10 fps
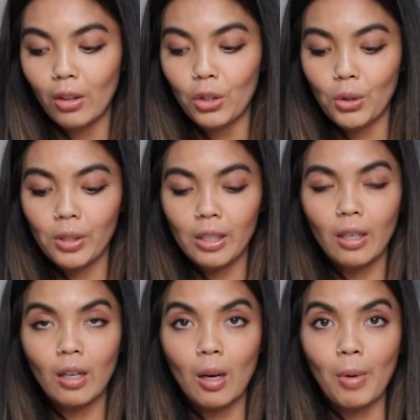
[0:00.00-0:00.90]
The juice is
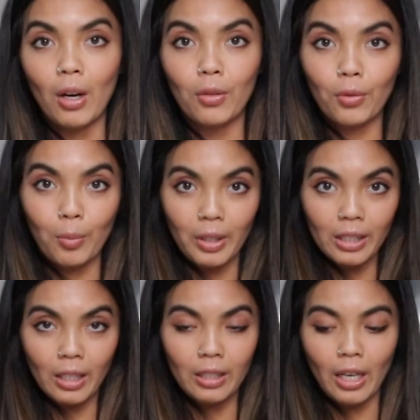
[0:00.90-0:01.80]
gonna come out from
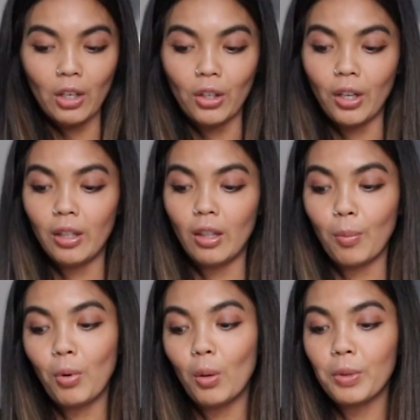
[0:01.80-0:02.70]
this container and then
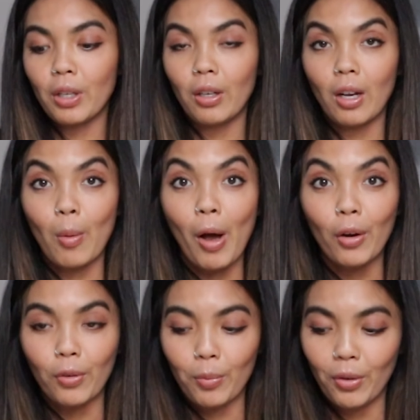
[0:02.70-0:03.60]
the pulp is gonna come
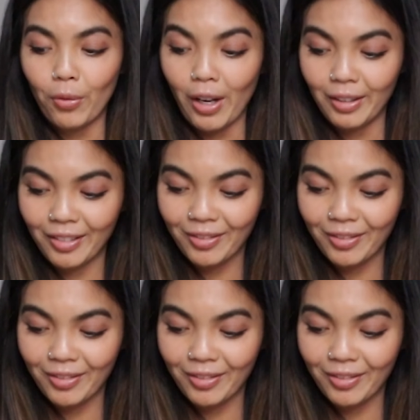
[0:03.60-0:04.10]
out from the front.